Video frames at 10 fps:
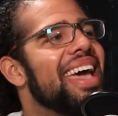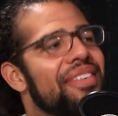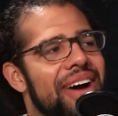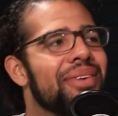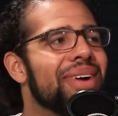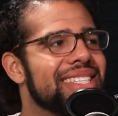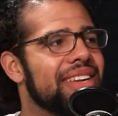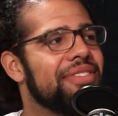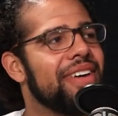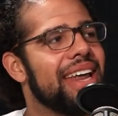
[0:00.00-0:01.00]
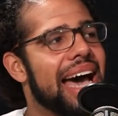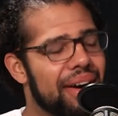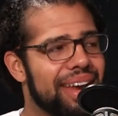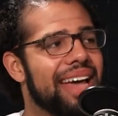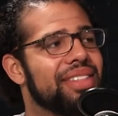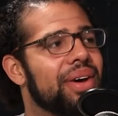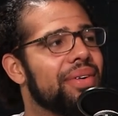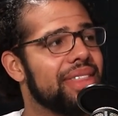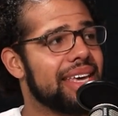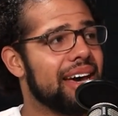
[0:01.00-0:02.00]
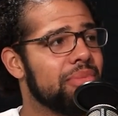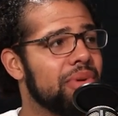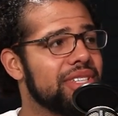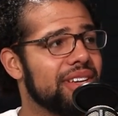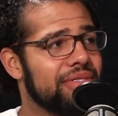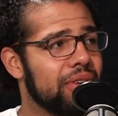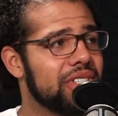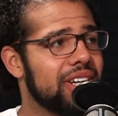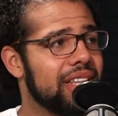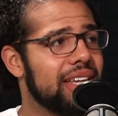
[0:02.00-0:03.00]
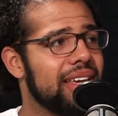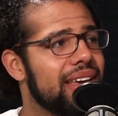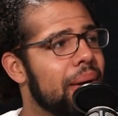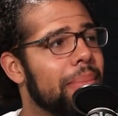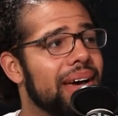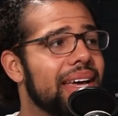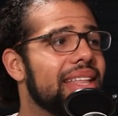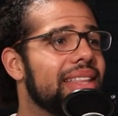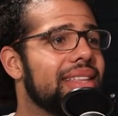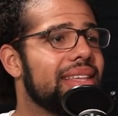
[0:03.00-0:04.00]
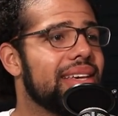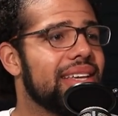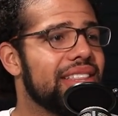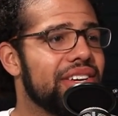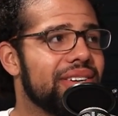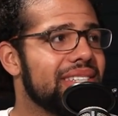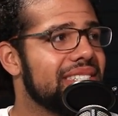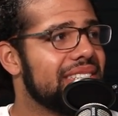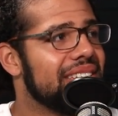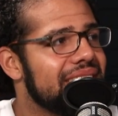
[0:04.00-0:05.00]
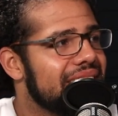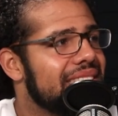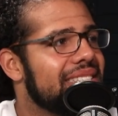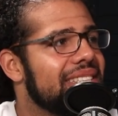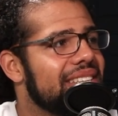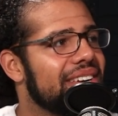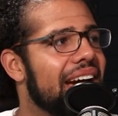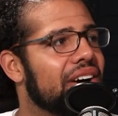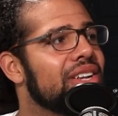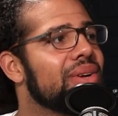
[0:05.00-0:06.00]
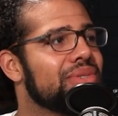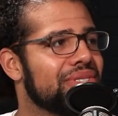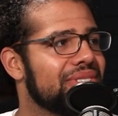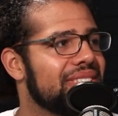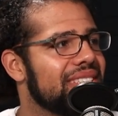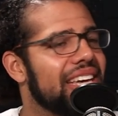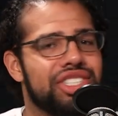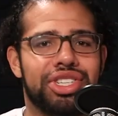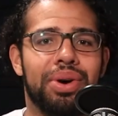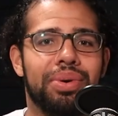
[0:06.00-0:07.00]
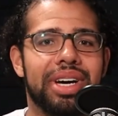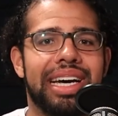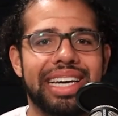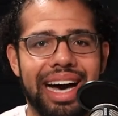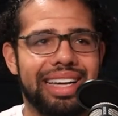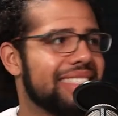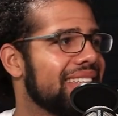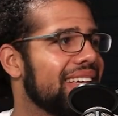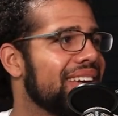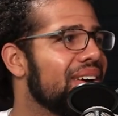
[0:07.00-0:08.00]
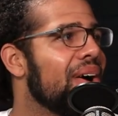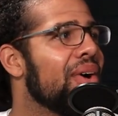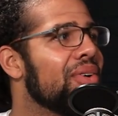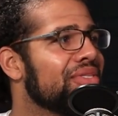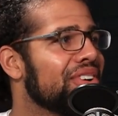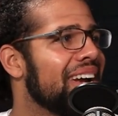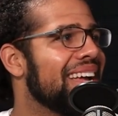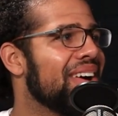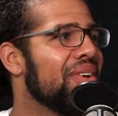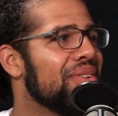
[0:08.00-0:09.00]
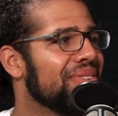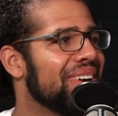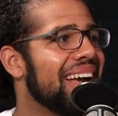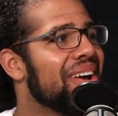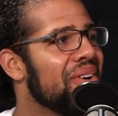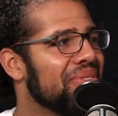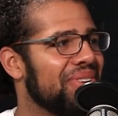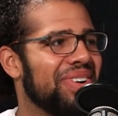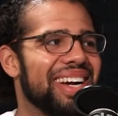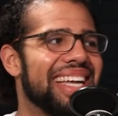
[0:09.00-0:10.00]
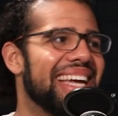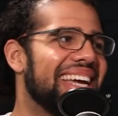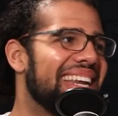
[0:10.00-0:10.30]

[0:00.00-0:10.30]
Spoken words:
If I wasn't a fan, I would have to go with the Cowboys, unfortunately. But they're not closers. They choke constantly over and over and over again.